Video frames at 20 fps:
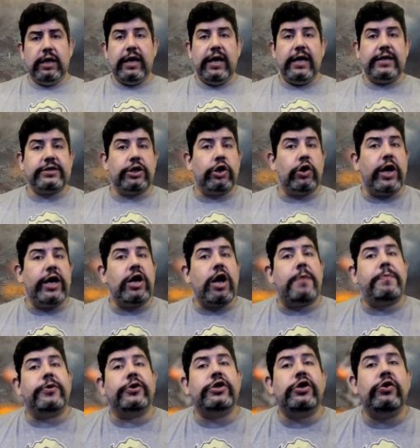It's a great
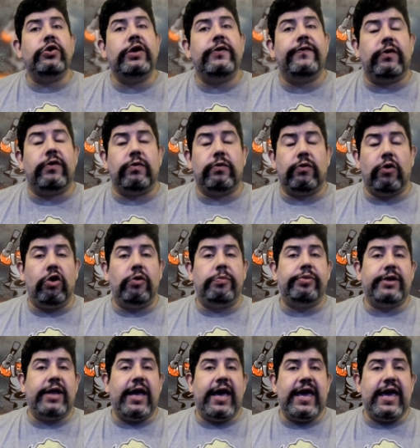opportunity for role
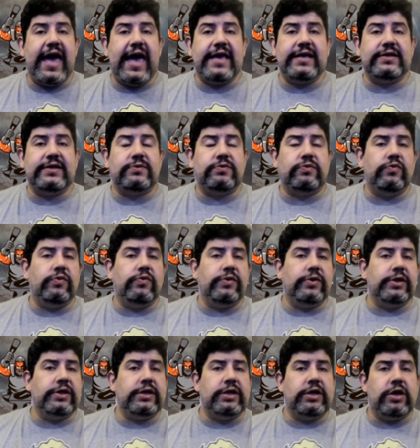play as
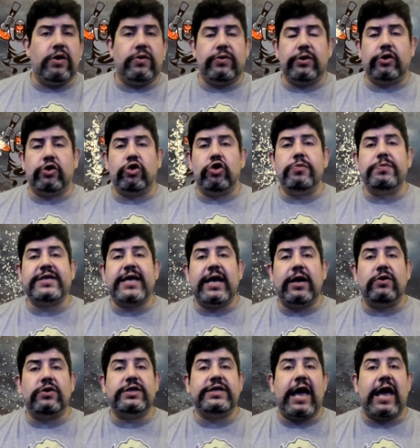the group
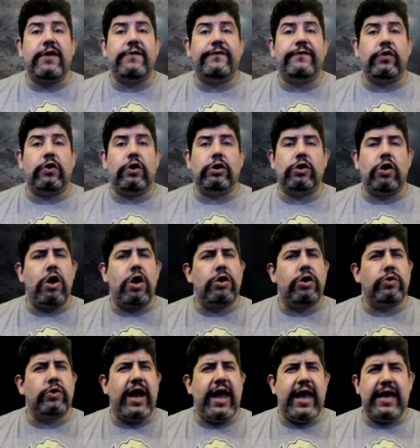settles down for a long
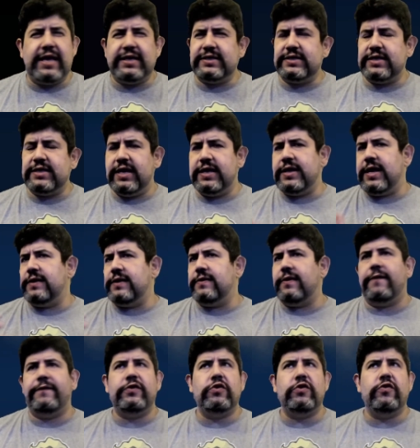rest, and then a few of